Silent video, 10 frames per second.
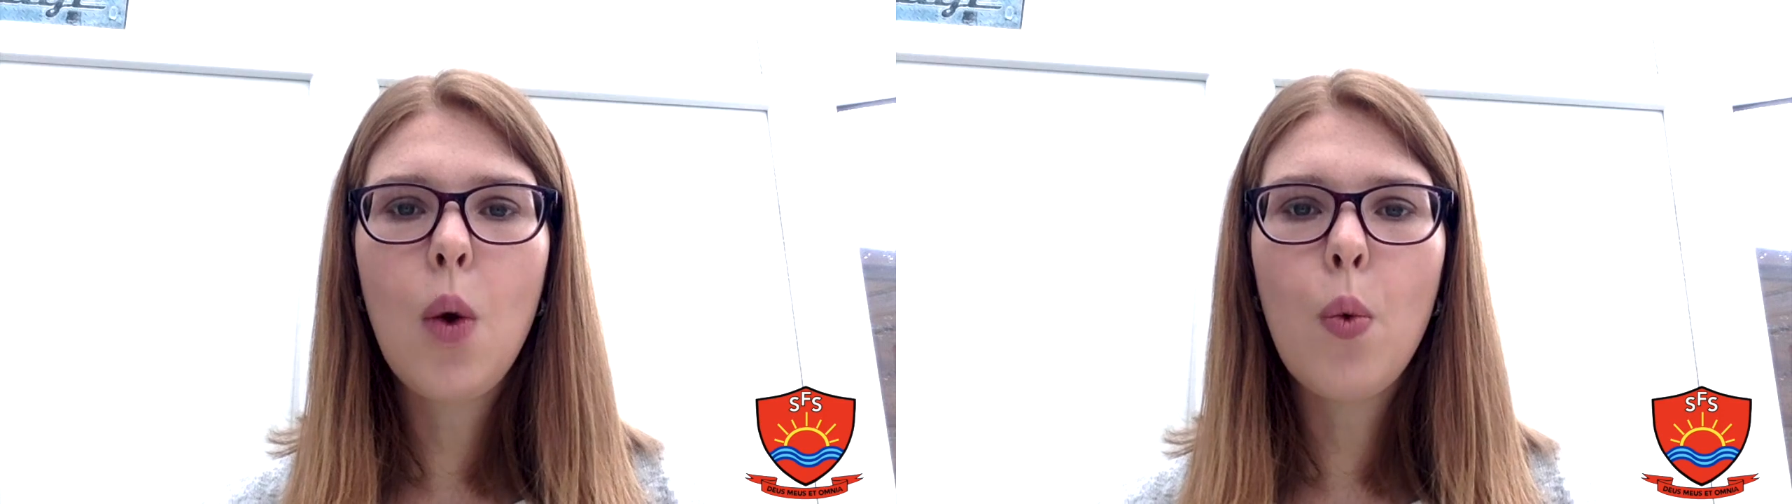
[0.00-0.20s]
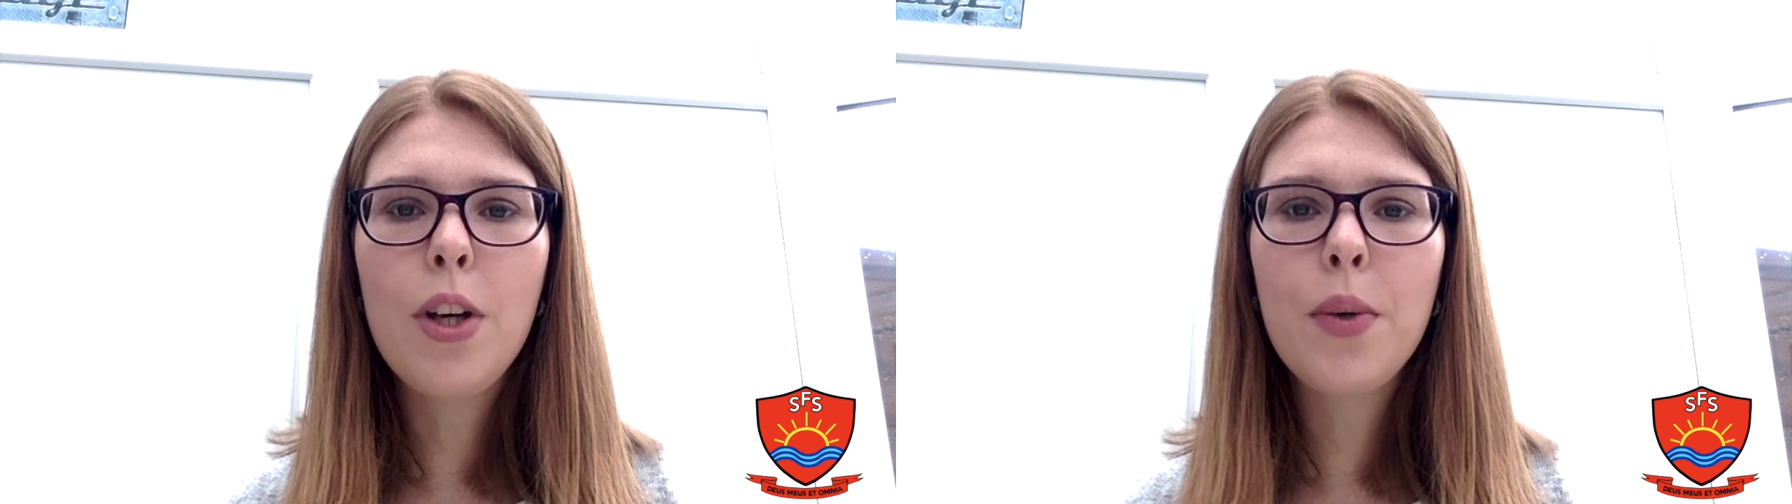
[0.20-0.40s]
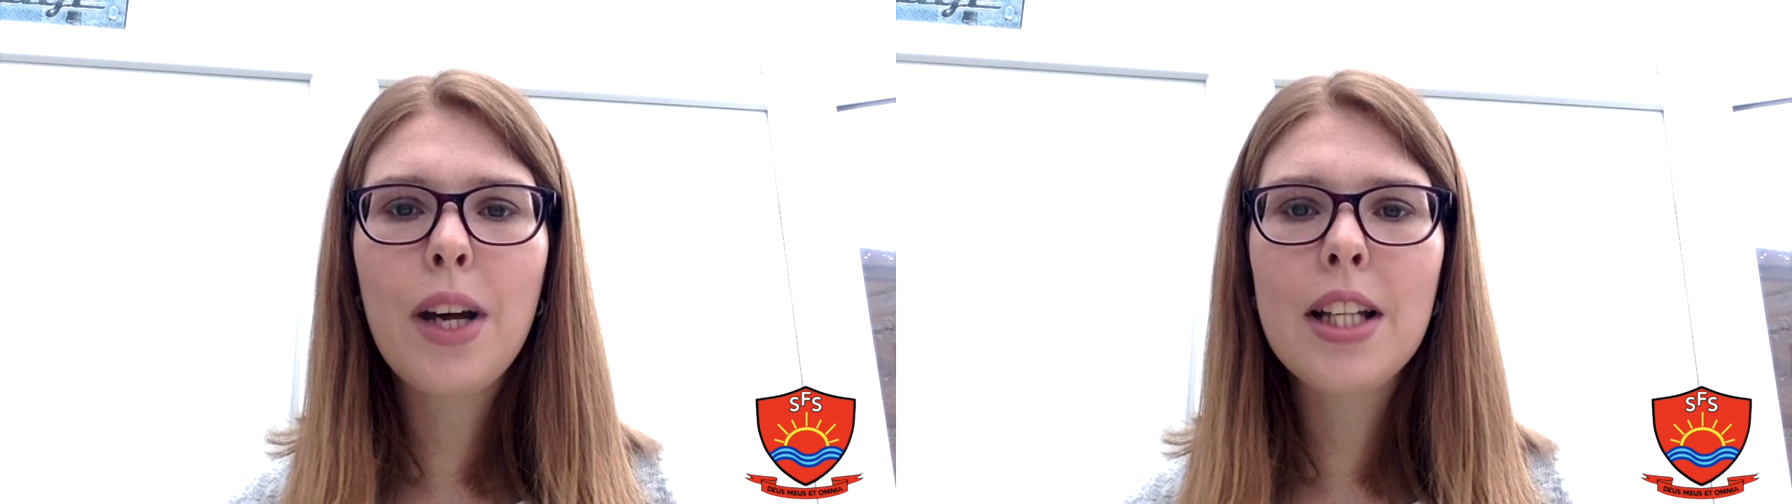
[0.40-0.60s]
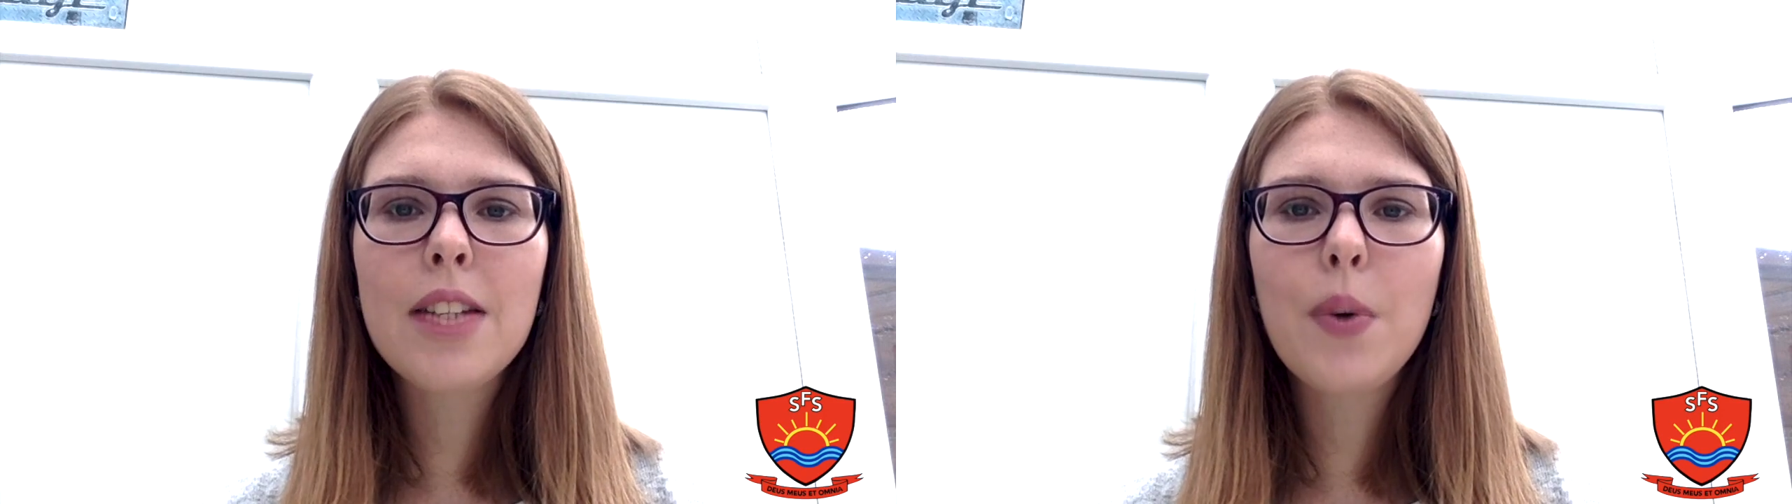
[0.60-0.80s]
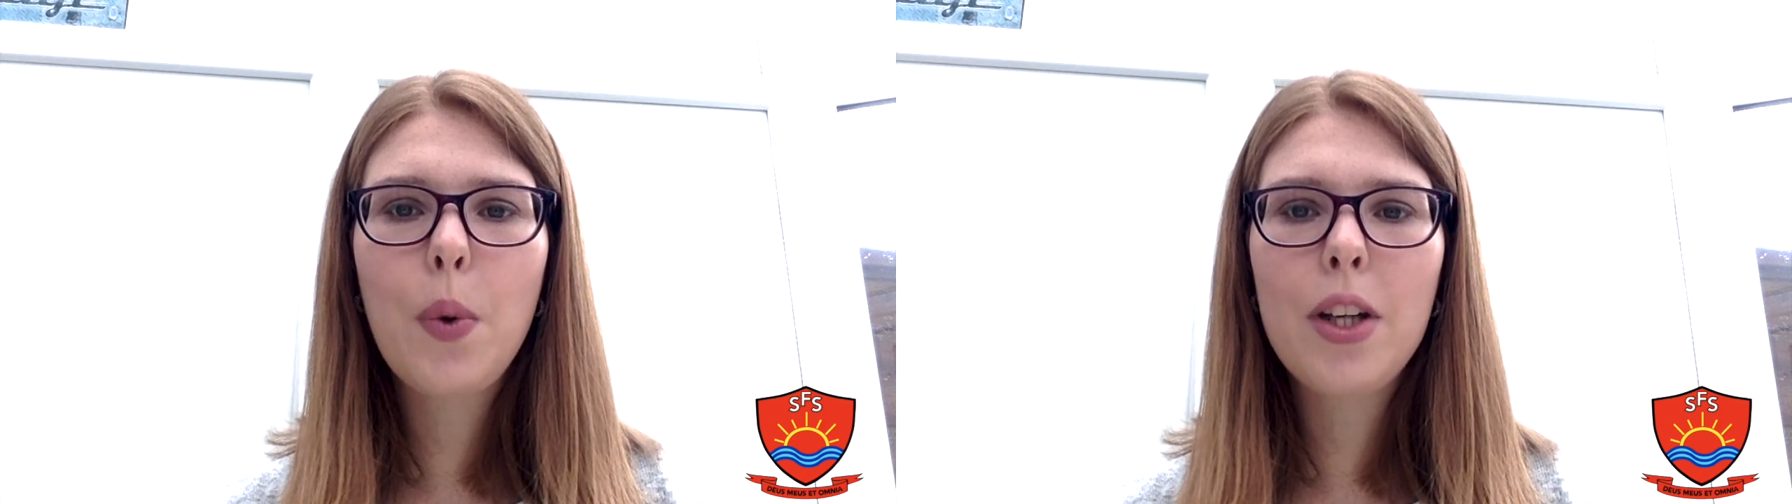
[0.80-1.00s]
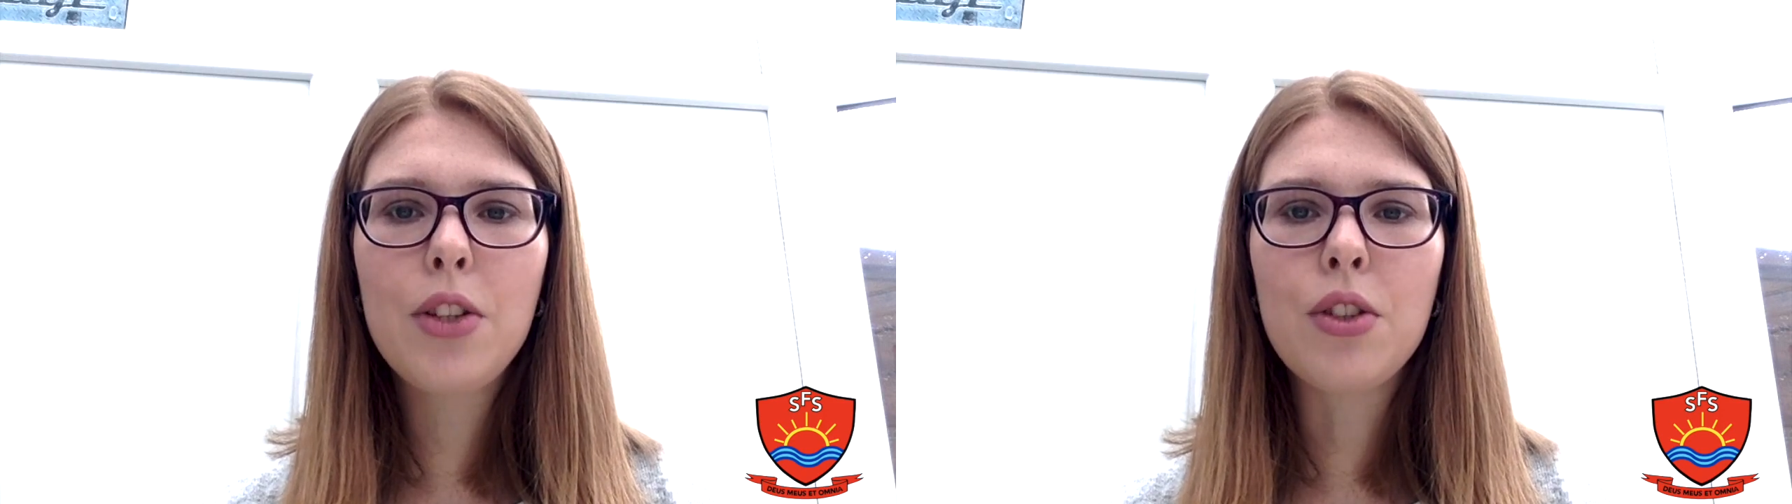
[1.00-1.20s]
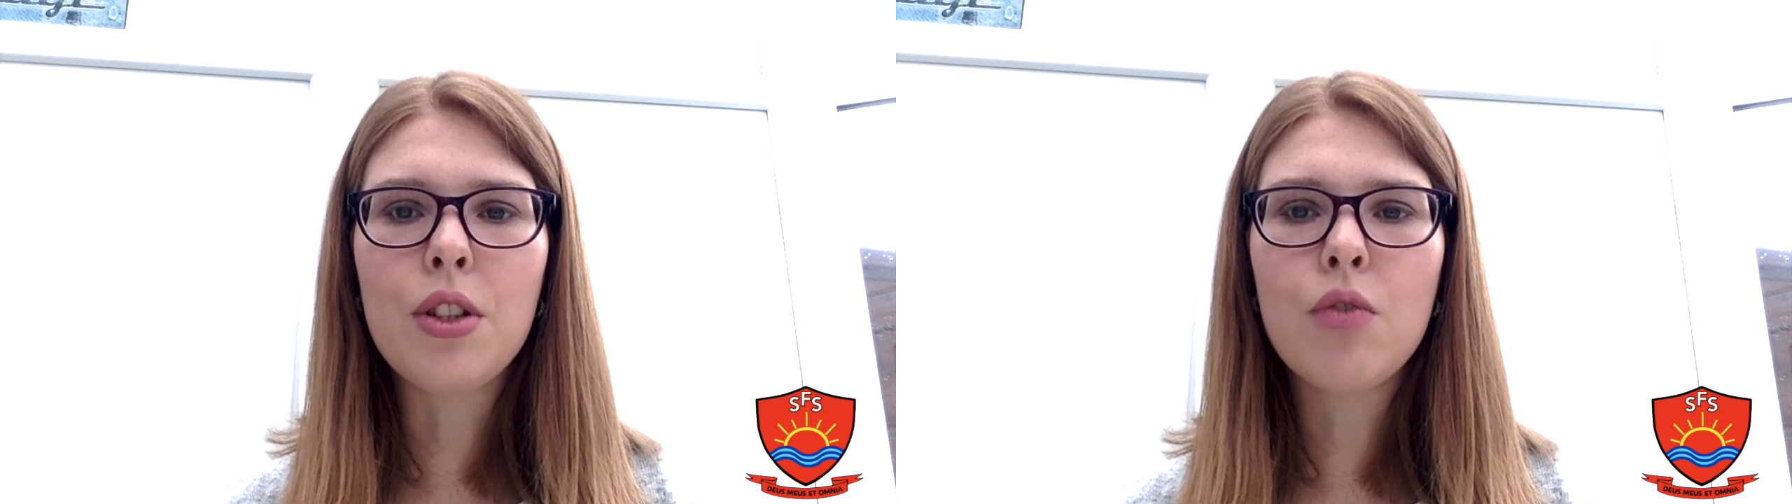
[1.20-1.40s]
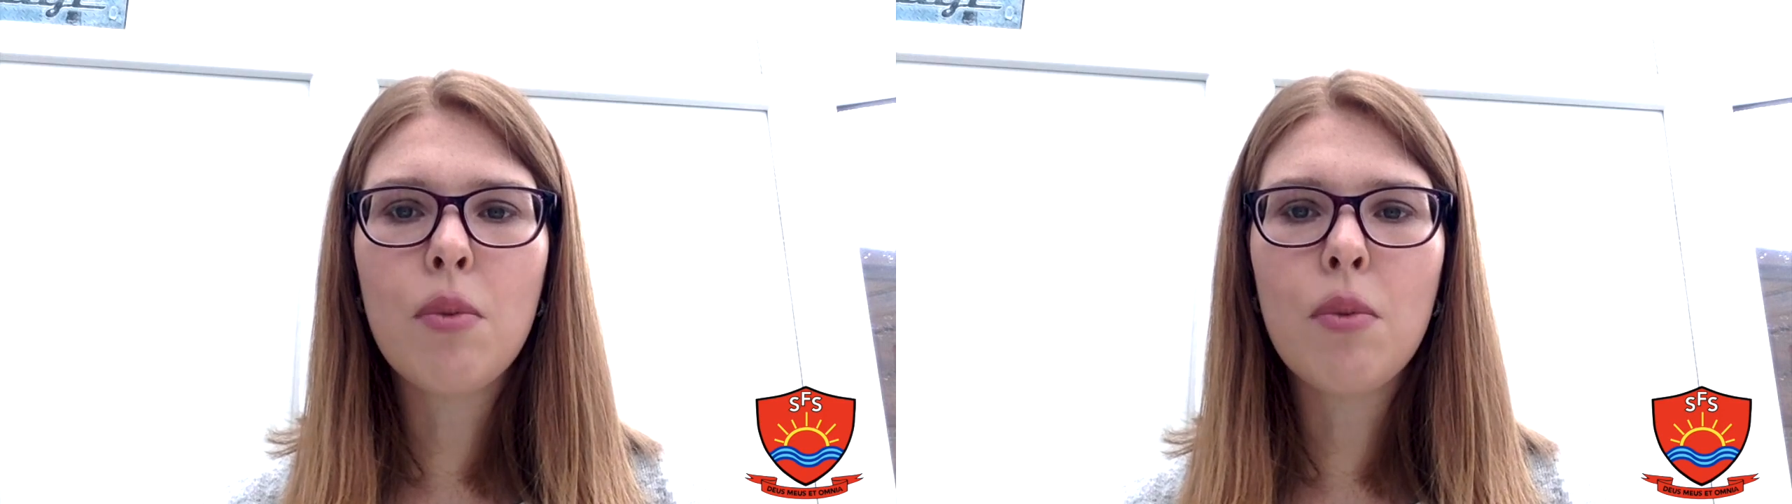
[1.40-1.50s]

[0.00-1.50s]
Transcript: When you answer the questions,